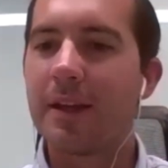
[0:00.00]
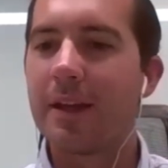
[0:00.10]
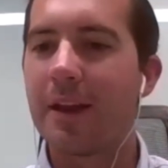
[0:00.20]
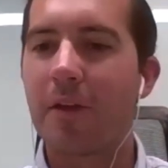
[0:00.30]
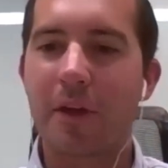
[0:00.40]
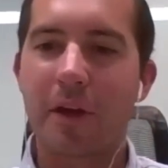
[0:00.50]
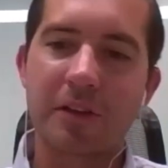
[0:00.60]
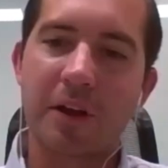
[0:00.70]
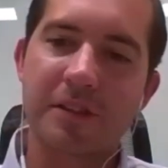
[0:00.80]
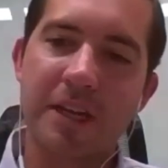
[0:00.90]
you know, they're,
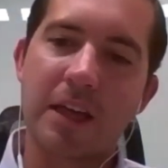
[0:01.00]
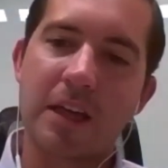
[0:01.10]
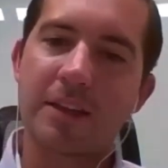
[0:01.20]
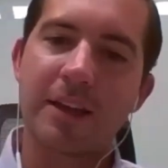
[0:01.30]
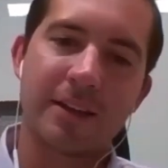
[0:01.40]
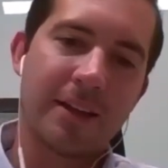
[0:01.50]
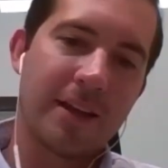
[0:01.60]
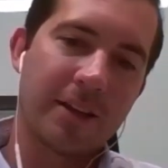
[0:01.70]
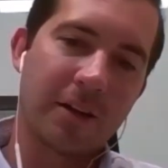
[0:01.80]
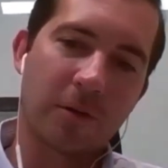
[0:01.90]
they're seeing that, that
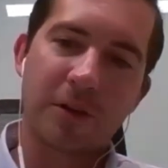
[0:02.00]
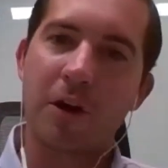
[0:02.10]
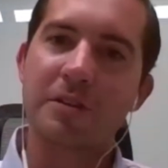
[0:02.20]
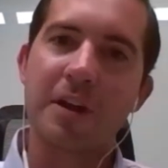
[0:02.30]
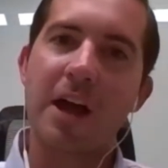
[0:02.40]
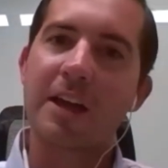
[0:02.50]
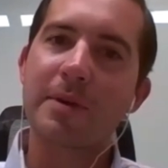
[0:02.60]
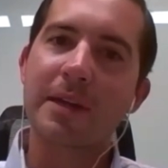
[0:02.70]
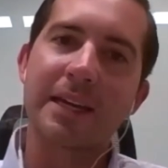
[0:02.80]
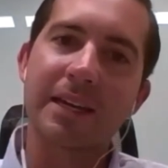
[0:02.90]
their return's not
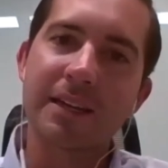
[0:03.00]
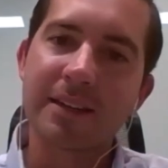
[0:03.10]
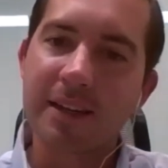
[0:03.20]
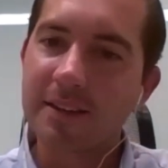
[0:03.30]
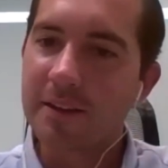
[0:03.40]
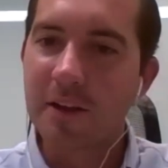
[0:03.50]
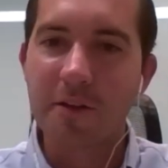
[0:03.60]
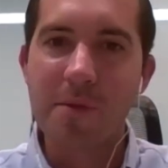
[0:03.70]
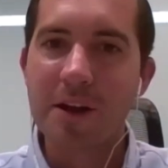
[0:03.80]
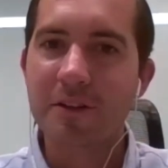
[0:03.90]
coming in, and, you know, the
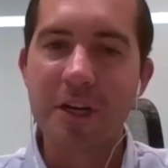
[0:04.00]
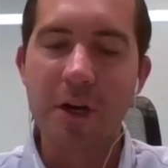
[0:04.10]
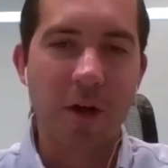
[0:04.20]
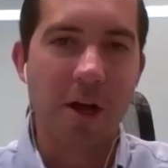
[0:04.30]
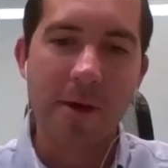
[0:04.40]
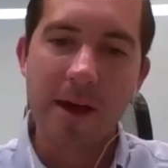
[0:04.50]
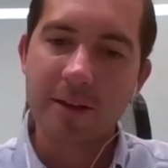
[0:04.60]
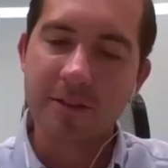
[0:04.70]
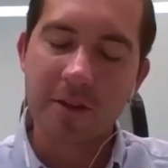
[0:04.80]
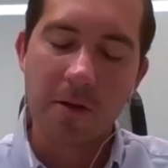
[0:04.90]
mud engineer will come
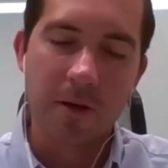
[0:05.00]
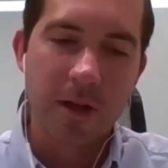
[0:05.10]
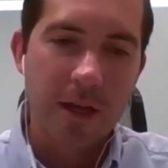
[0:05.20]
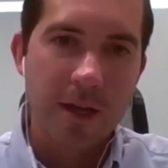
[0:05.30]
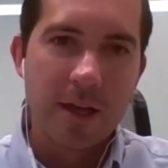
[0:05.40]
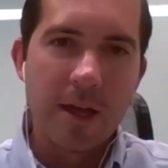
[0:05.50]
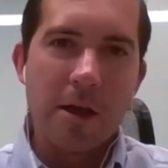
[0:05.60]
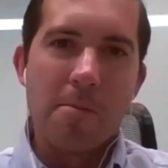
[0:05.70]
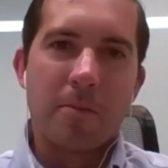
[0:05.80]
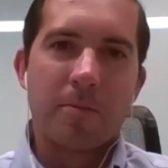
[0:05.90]
out. So
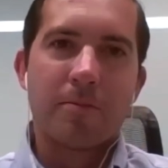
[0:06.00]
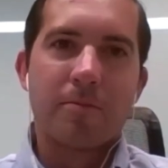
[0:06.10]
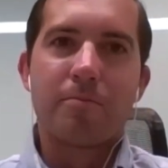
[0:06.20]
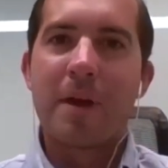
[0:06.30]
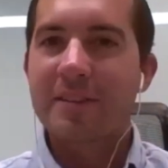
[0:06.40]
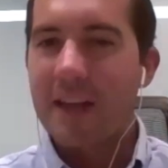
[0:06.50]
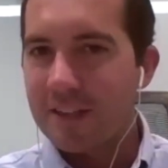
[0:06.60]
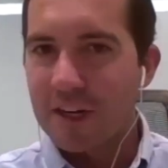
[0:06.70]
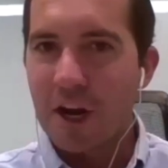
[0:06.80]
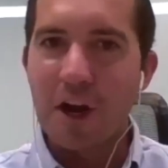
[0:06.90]
best case
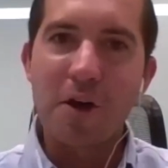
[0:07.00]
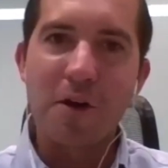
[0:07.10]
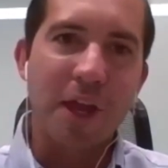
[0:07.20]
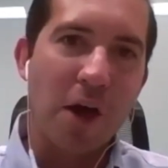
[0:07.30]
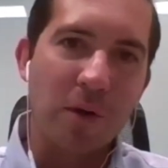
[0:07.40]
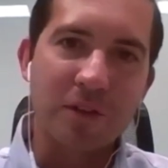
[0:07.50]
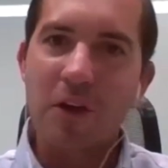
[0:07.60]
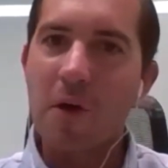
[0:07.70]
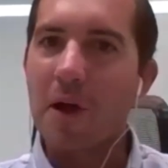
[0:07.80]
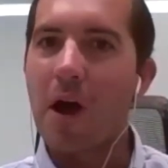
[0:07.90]
scenario, they know what's
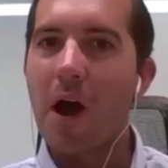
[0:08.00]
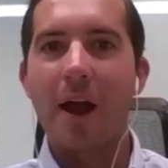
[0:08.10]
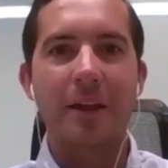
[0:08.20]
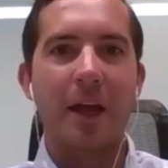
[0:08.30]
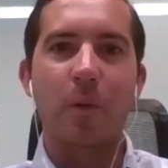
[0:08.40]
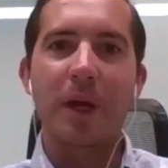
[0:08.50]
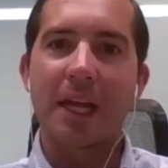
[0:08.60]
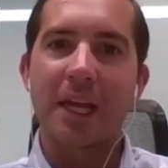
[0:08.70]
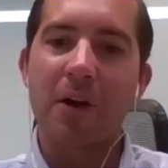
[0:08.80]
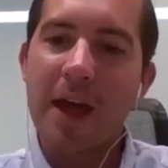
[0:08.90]
going on, and, and we
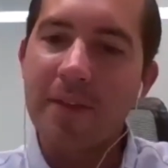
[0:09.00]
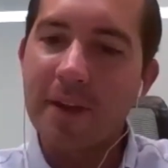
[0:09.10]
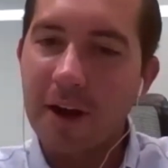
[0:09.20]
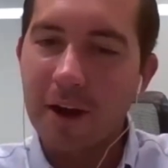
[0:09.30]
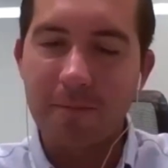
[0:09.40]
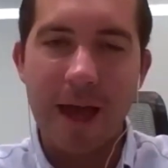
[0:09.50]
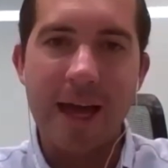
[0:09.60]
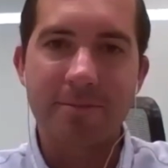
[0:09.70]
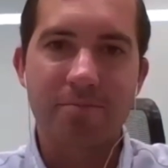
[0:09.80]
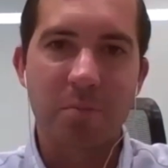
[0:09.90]
can go down there
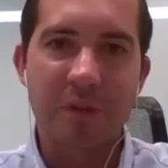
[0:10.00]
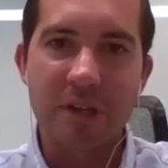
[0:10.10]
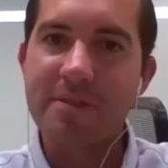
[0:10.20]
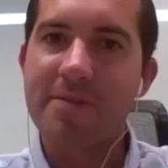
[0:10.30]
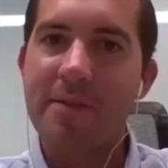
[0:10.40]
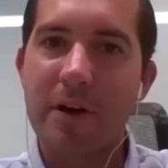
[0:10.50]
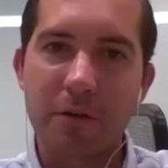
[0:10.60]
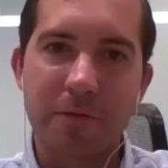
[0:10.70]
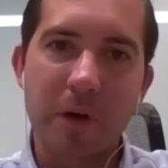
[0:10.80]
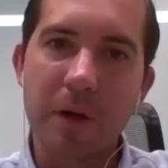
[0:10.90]
at seventy-five
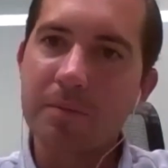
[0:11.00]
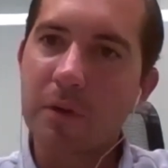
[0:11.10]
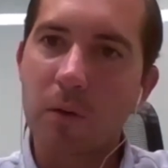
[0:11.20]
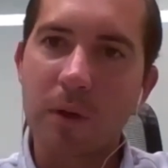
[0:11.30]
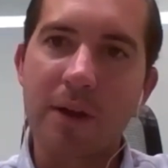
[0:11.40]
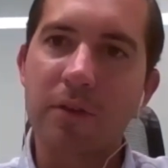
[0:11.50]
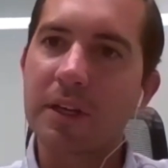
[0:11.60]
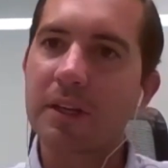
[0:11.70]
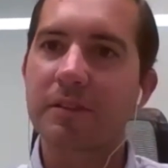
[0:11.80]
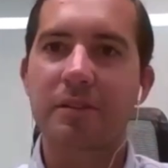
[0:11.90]
hundred foot or whatever it
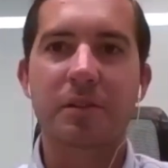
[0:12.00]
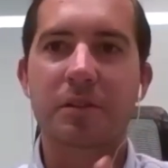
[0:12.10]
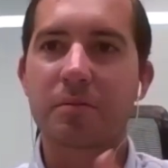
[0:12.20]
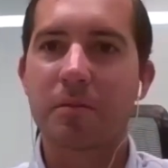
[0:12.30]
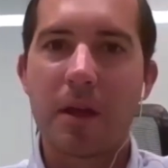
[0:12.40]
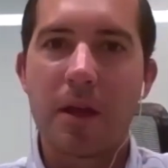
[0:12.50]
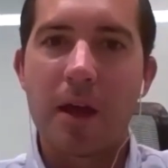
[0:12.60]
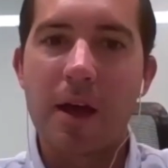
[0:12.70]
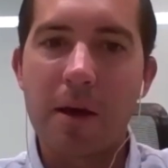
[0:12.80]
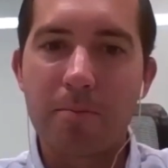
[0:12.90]
is and just
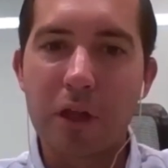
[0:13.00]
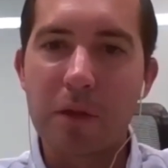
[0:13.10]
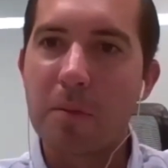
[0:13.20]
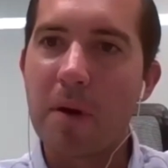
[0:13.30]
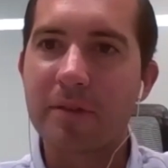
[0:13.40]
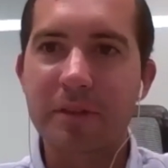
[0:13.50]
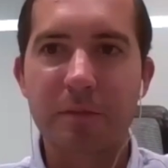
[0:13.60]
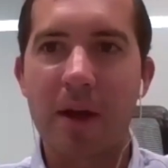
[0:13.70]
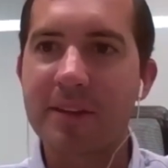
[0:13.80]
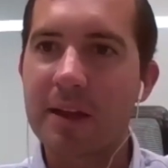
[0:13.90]
Uh, pull up above it,
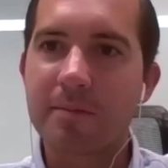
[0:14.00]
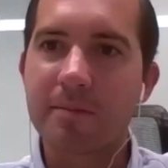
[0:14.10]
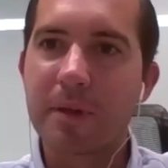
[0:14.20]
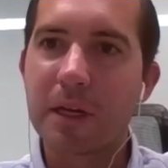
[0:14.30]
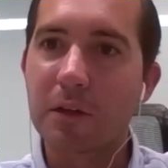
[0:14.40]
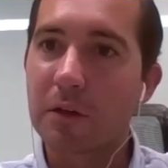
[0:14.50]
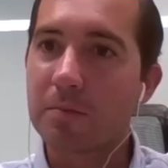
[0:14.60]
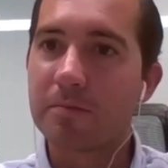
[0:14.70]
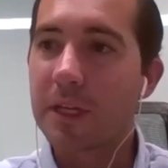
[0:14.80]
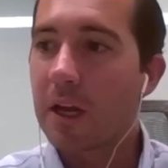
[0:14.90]
spot that pill, or,
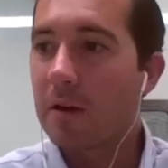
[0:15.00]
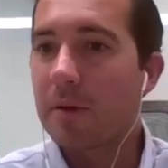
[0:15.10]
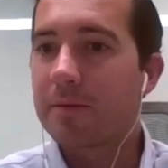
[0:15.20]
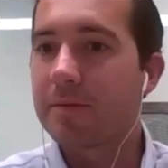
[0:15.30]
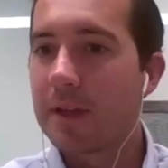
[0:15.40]
you know, if,